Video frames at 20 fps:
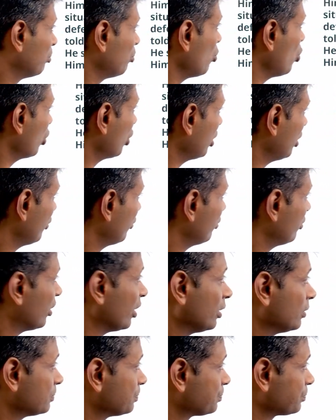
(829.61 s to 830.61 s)
more or less
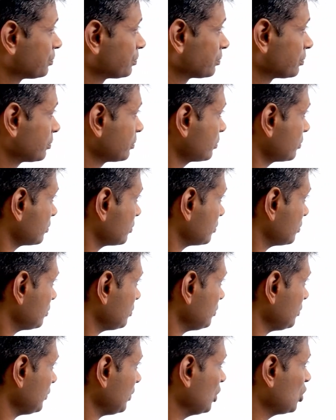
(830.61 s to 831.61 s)
saying
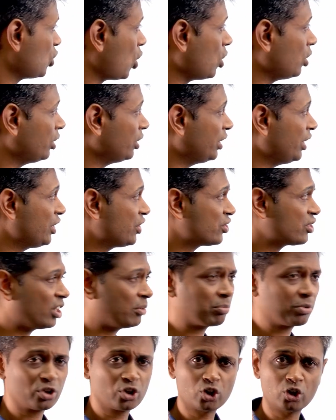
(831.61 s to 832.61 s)
concrete
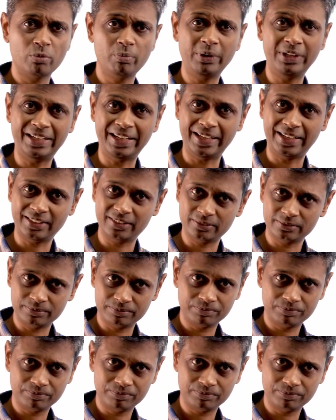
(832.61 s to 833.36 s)
steps should be taken.